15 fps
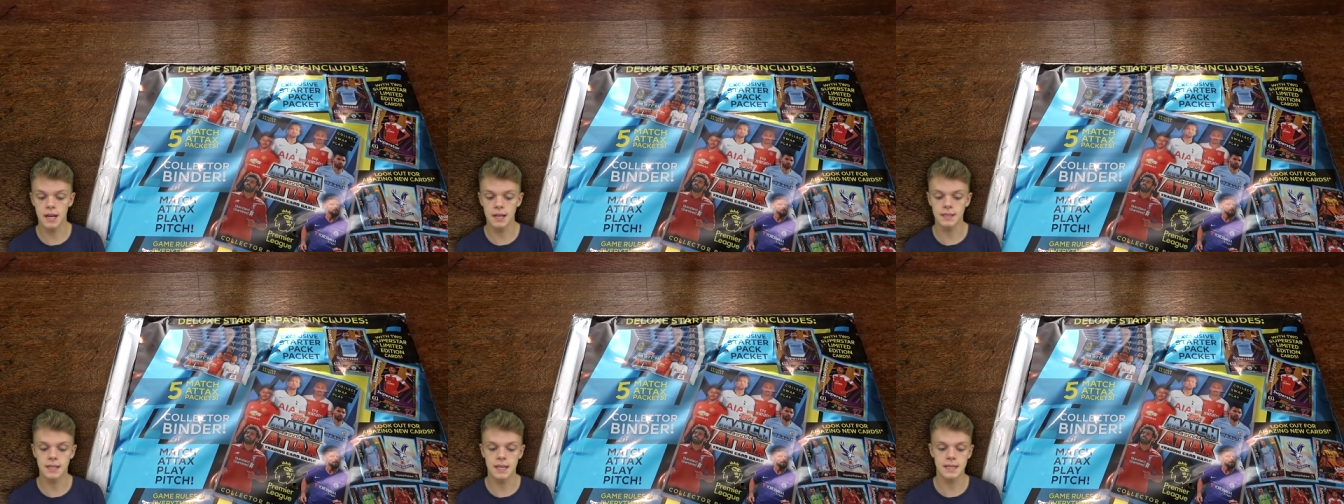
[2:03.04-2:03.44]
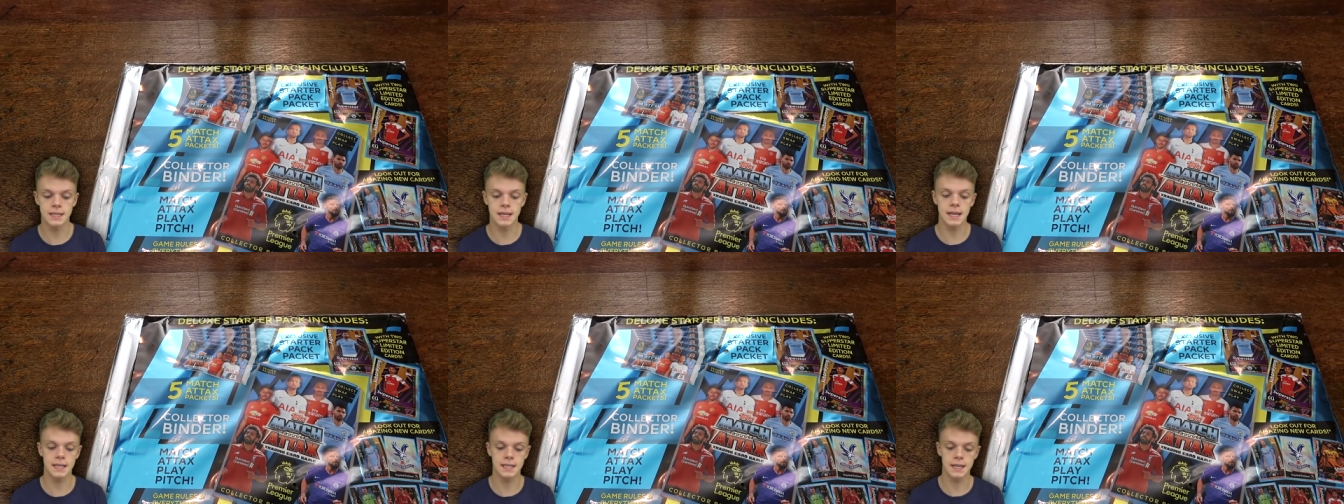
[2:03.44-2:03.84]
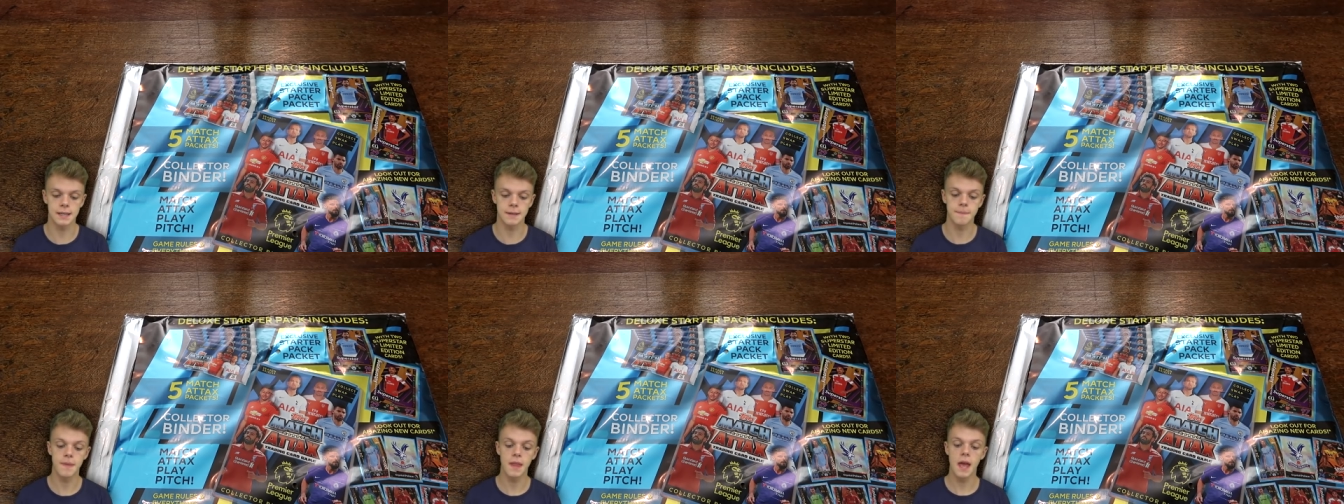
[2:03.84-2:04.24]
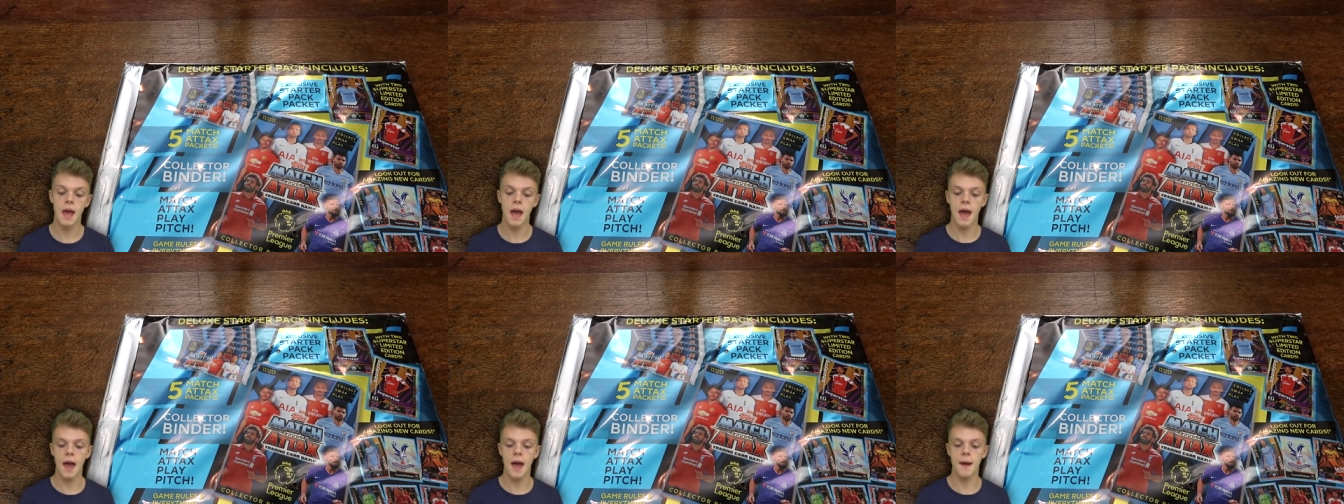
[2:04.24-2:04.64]
Attax this season.
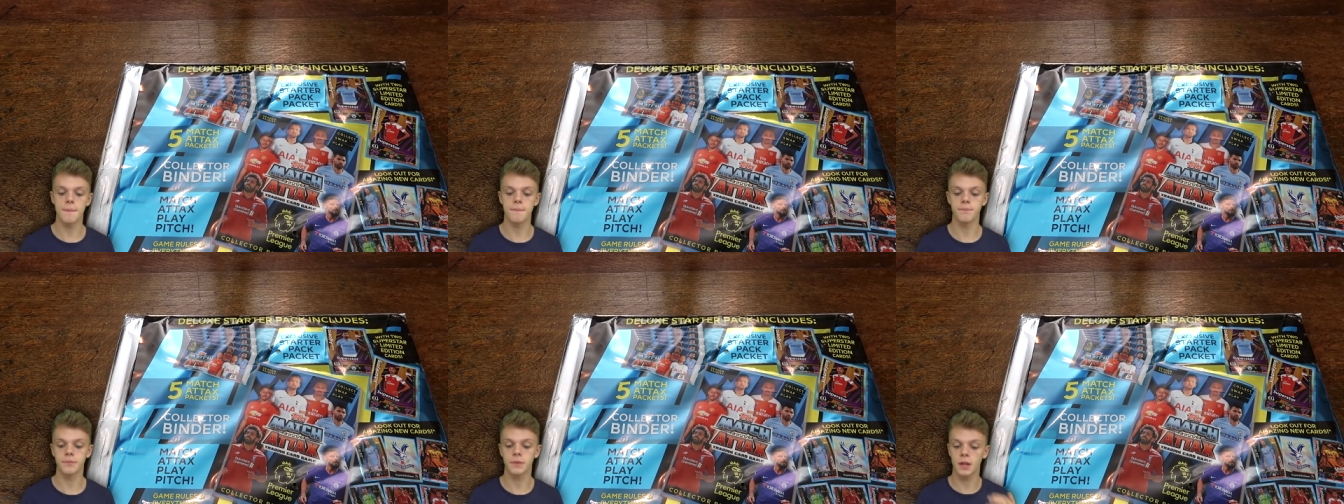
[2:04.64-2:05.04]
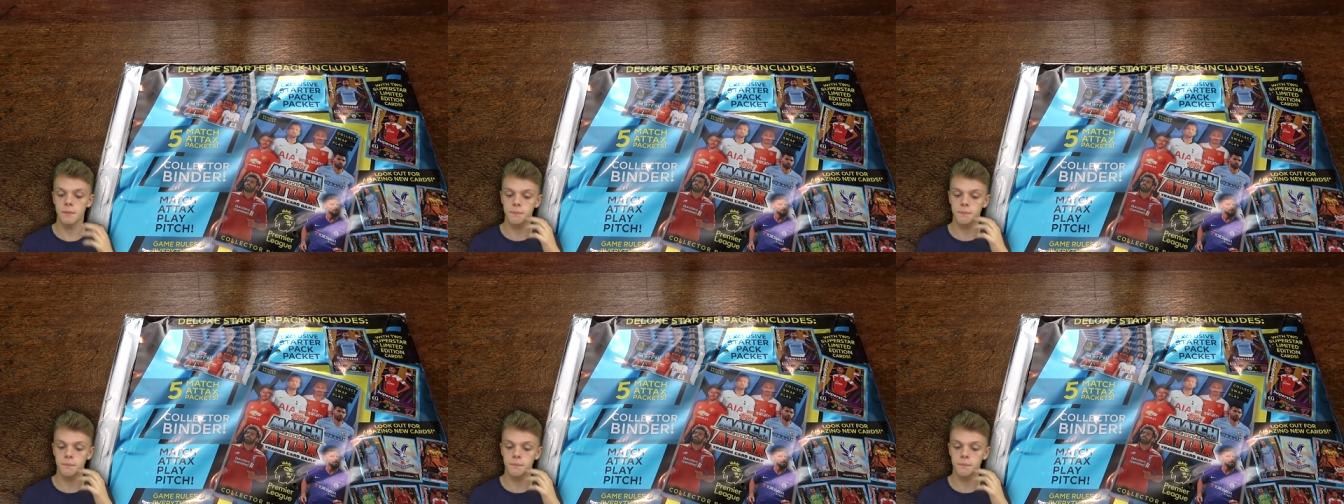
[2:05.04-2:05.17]
Um,